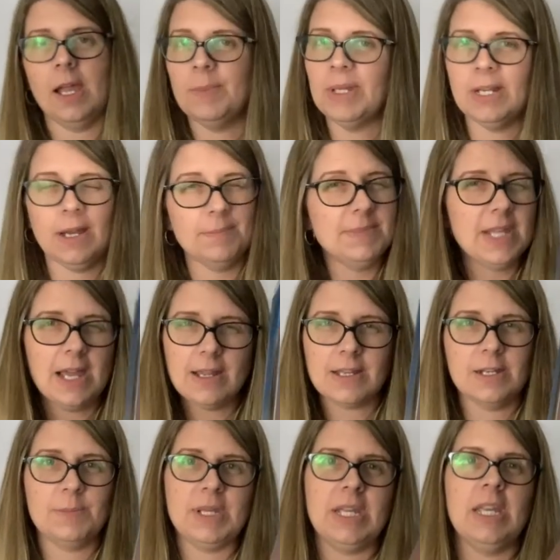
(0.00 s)
mean, I'm not
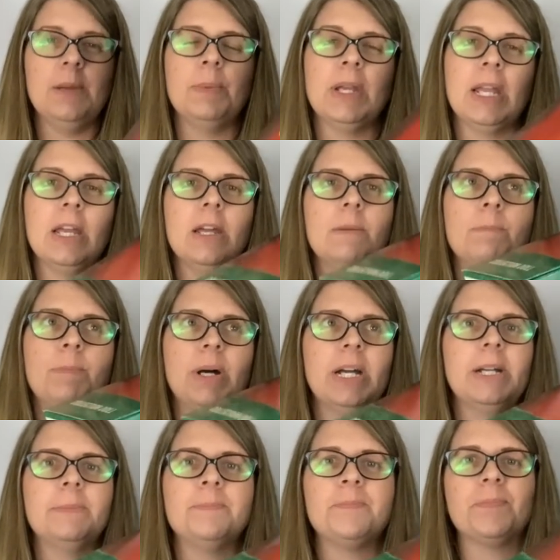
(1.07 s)
going to be keeping it,
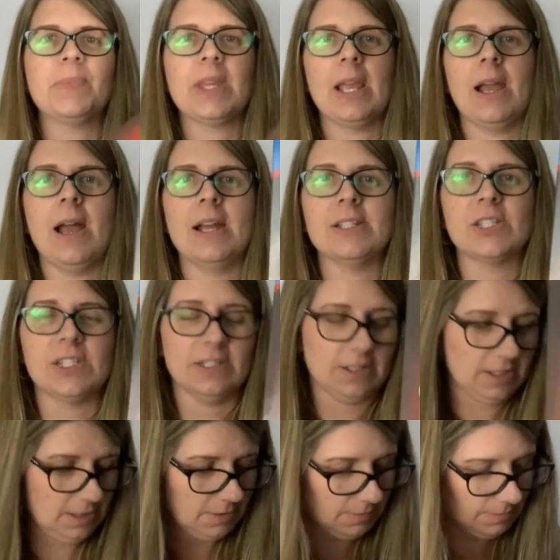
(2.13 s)
but I
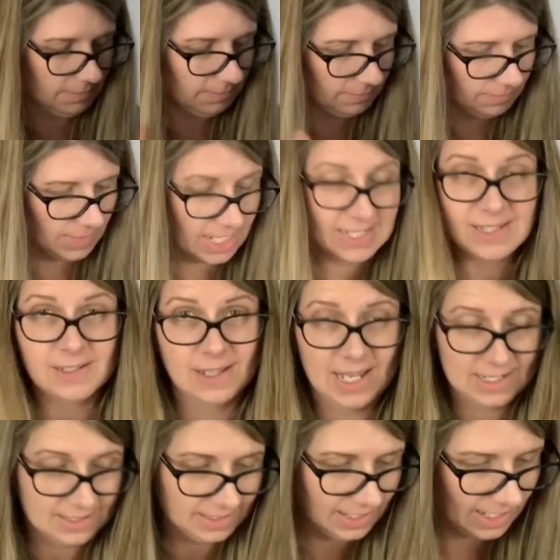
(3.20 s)
still, I still
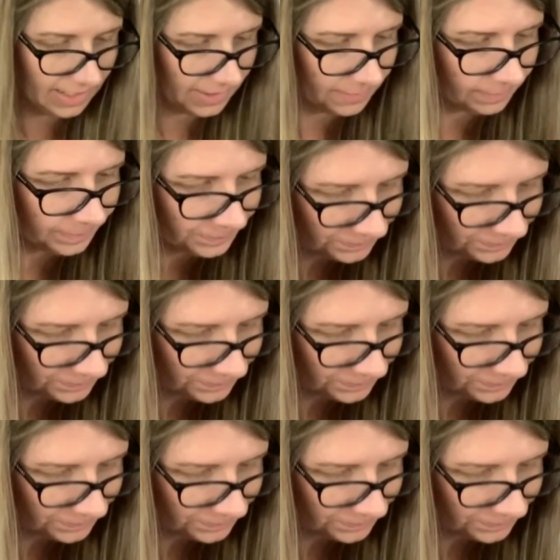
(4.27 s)
had to get it.